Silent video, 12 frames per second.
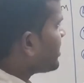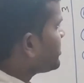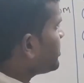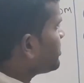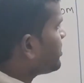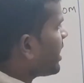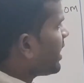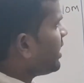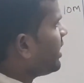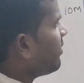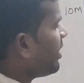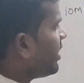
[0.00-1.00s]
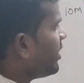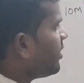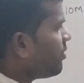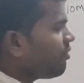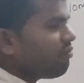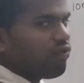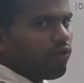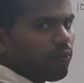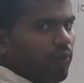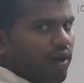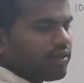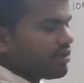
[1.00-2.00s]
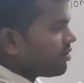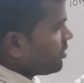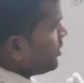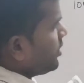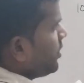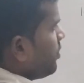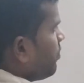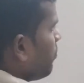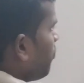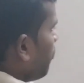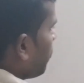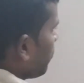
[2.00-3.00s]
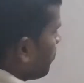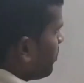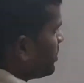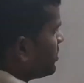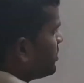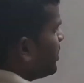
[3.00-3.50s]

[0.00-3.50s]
is again divided into 4 parts. What is